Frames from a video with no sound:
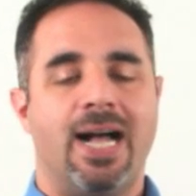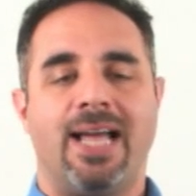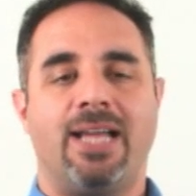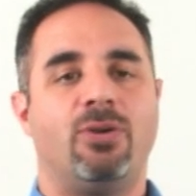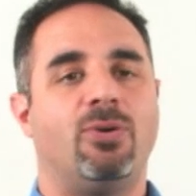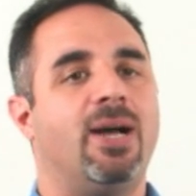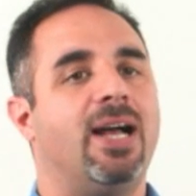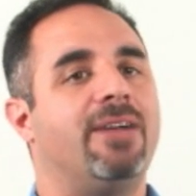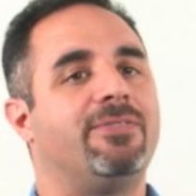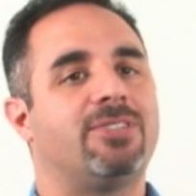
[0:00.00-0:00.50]
I
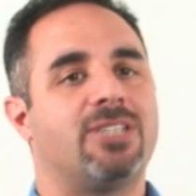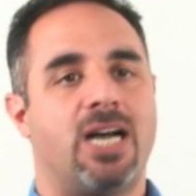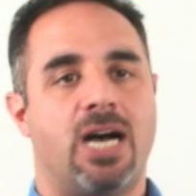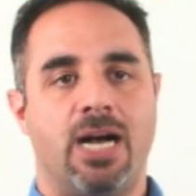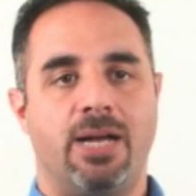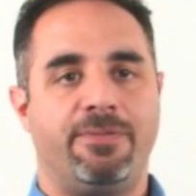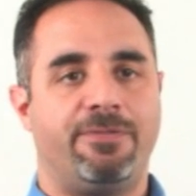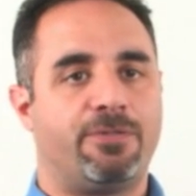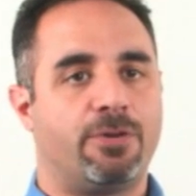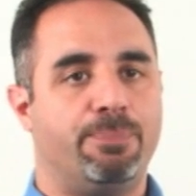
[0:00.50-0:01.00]
don't have
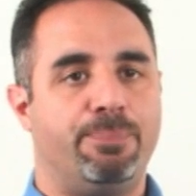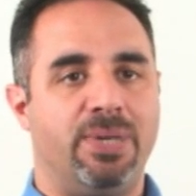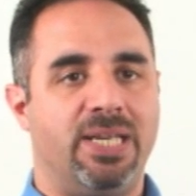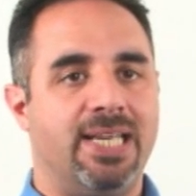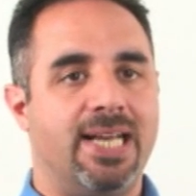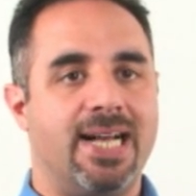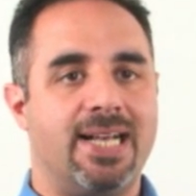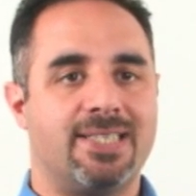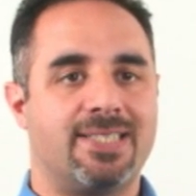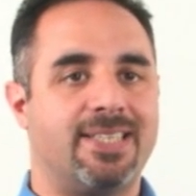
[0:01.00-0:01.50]
time for
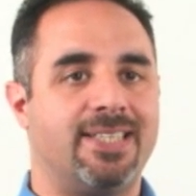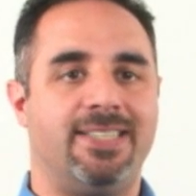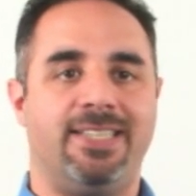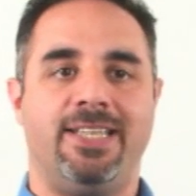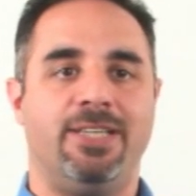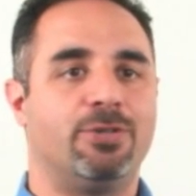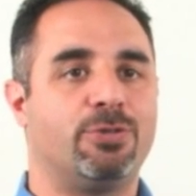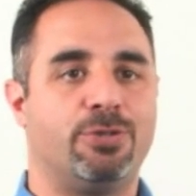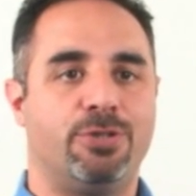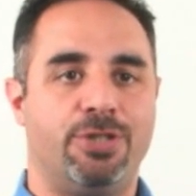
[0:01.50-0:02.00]
BS, and
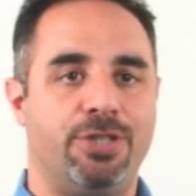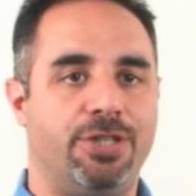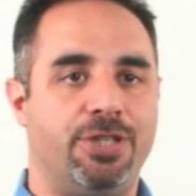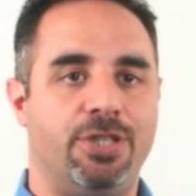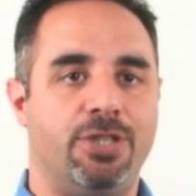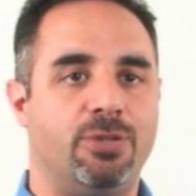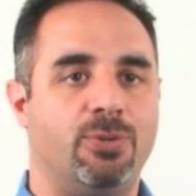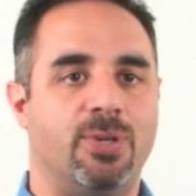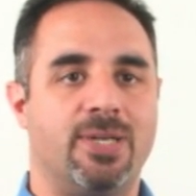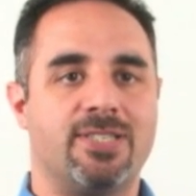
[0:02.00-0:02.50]
neither do
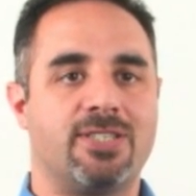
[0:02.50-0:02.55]
you.